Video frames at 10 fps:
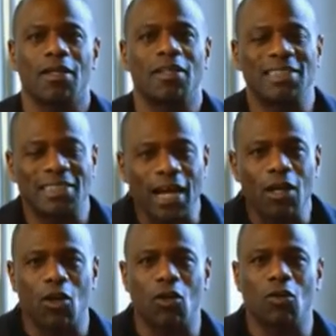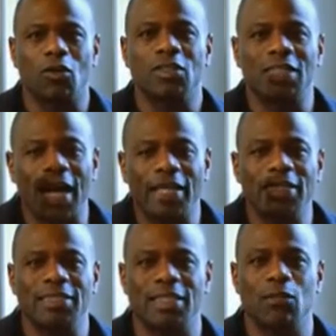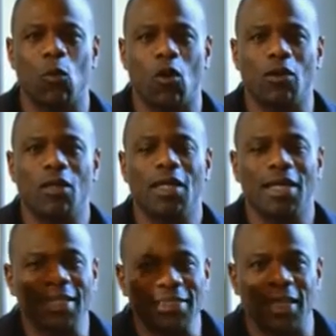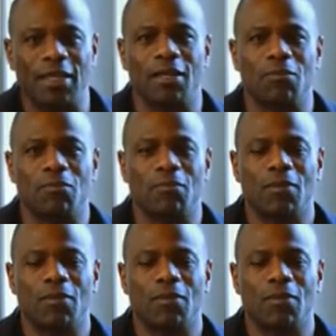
The Zanco Tiny T1 is here.